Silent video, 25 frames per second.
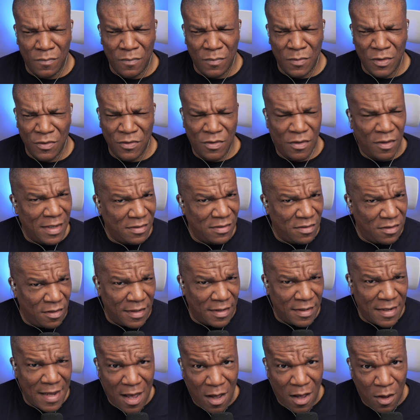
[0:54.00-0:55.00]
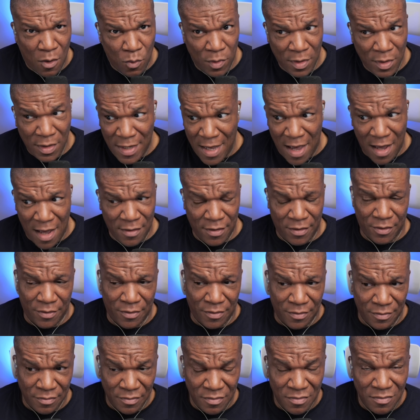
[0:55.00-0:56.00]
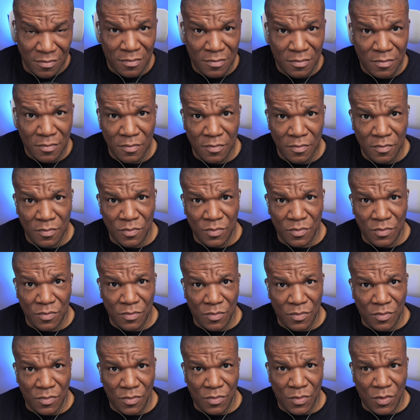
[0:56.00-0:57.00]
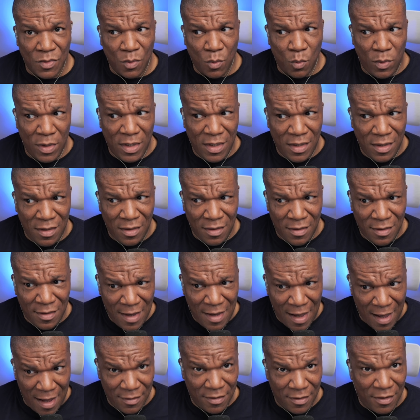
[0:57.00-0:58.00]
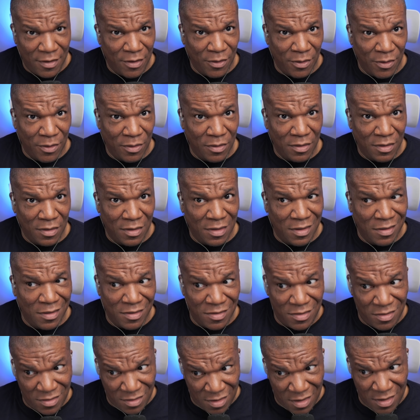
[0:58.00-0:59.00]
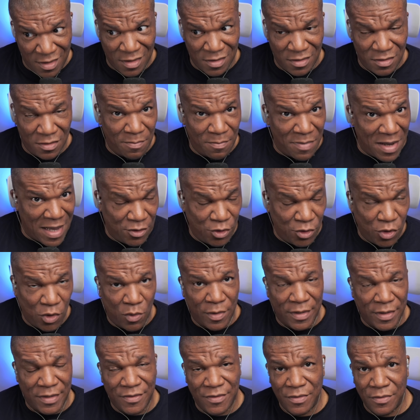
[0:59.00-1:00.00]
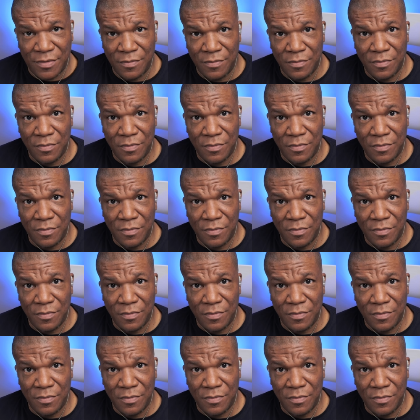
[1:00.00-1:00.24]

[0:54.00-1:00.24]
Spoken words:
So let's look at how we got here. We got here, in a sense, by choice.